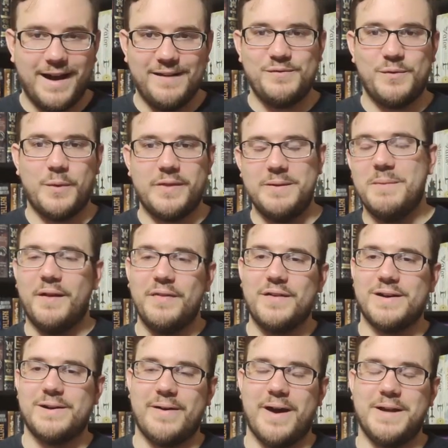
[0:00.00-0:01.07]
for the month
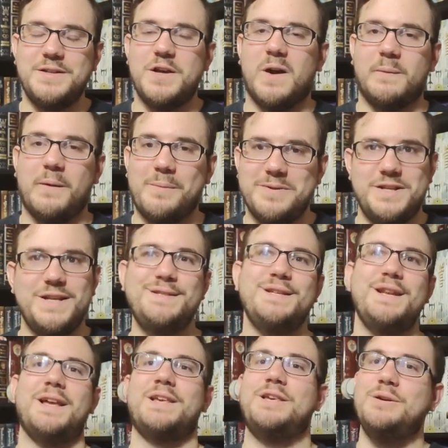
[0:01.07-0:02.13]
of October, which
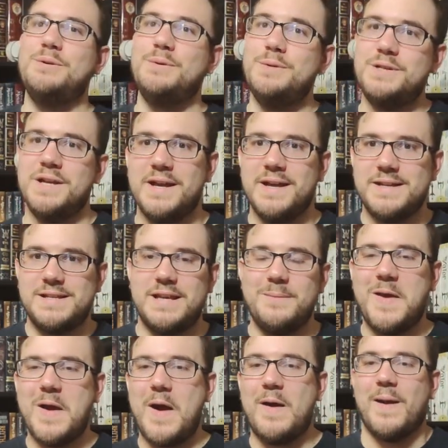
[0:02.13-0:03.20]
isn't a huge
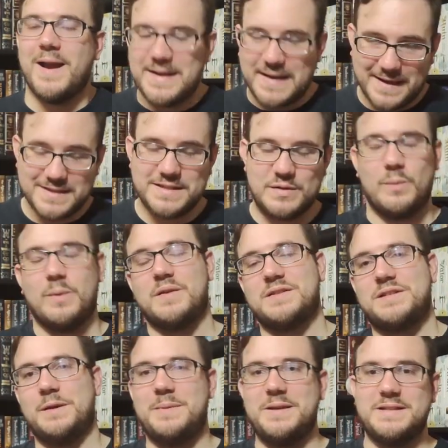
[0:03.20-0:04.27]
TBR, and yes, there will
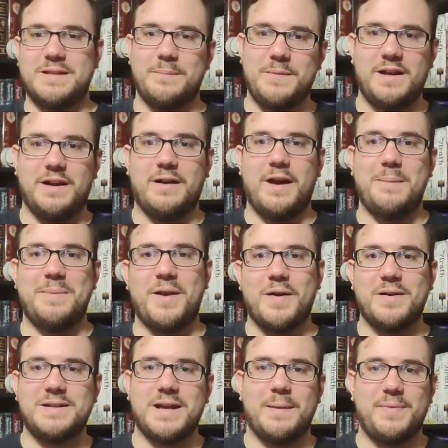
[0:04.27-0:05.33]
still be some, you know,
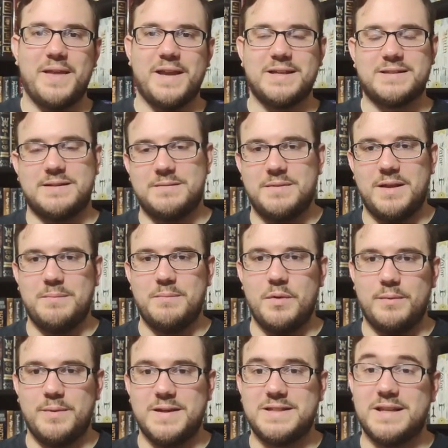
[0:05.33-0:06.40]
MBR type things and
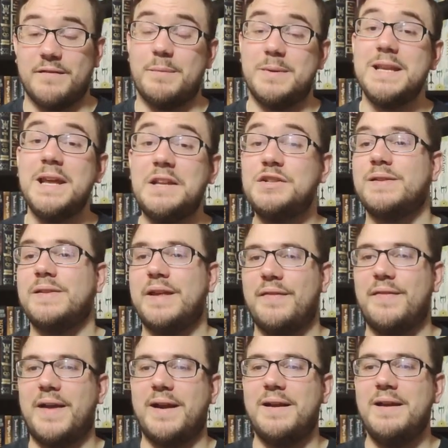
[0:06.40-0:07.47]
mood read stuff potentially in
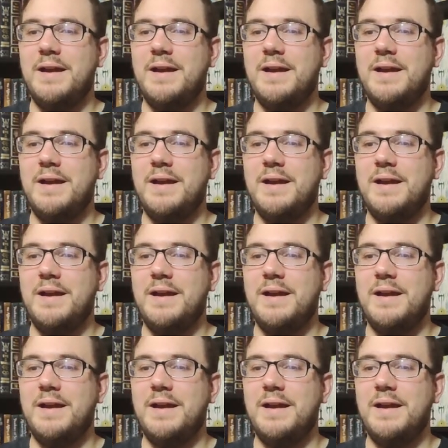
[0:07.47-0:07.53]
there,